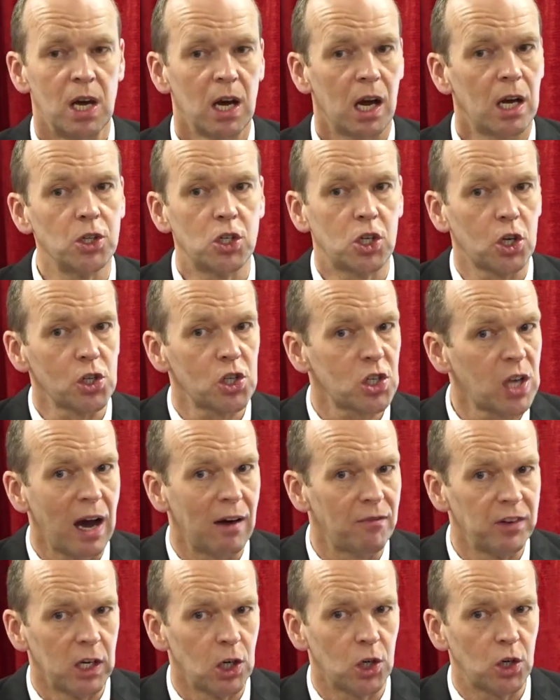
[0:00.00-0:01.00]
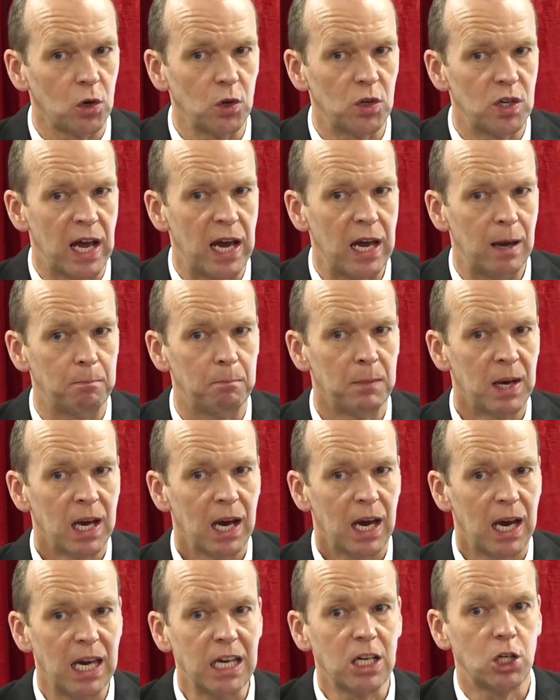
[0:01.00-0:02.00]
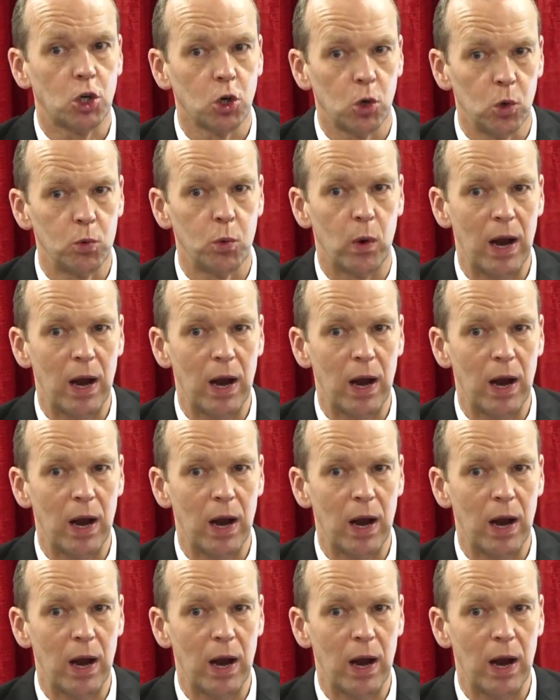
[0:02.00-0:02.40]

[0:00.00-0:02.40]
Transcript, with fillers: and just having a good name, a good